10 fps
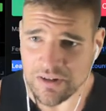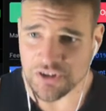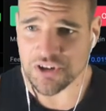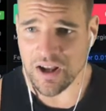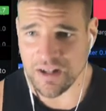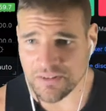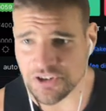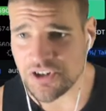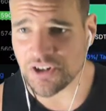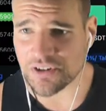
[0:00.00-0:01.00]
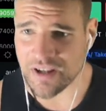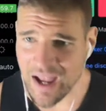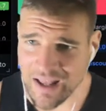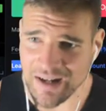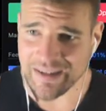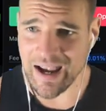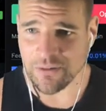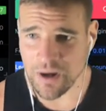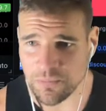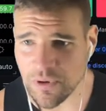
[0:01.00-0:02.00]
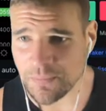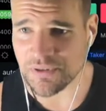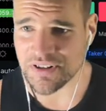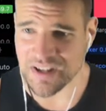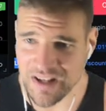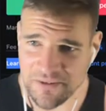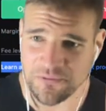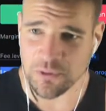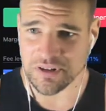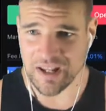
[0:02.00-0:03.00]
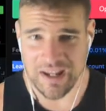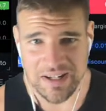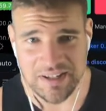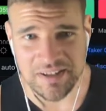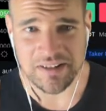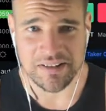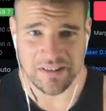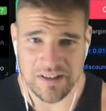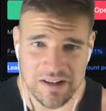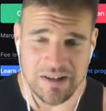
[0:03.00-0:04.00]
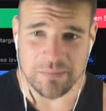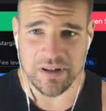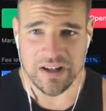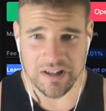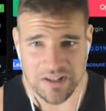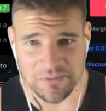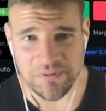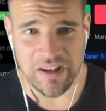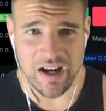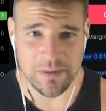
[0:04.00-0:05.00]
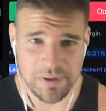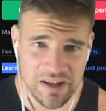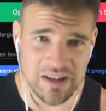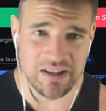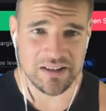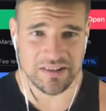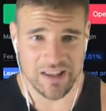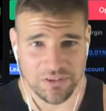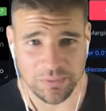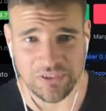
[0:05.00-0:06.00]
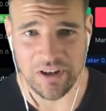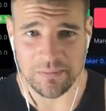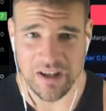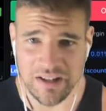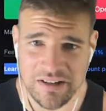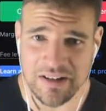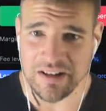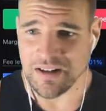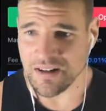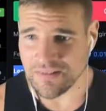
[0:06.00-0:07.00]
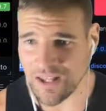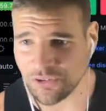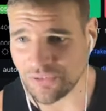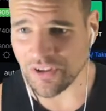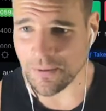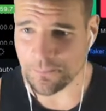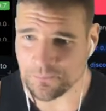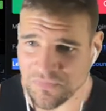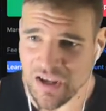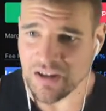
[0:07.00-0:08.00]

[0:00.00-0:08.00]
Shout out to Ginger Cat. Account up 1% in 4 days because of VIP. That's what's up, man. That's what's up.